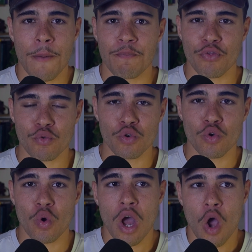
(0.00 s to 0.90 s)

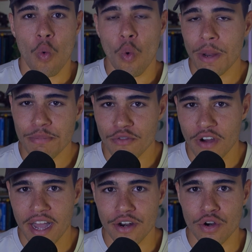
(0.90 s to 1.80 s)
through one
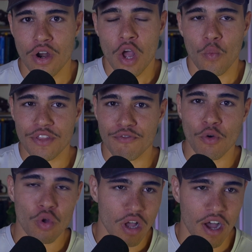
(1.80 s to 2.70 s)
provider with
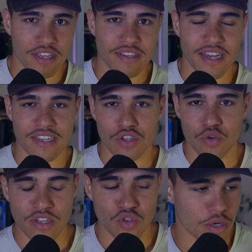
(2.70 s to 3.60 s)
full context,
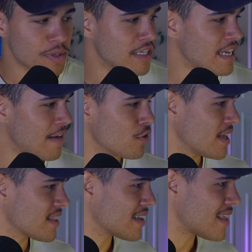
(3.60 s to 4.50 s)
transcriptions, everything
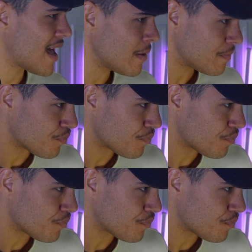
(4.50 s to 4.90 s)
like that.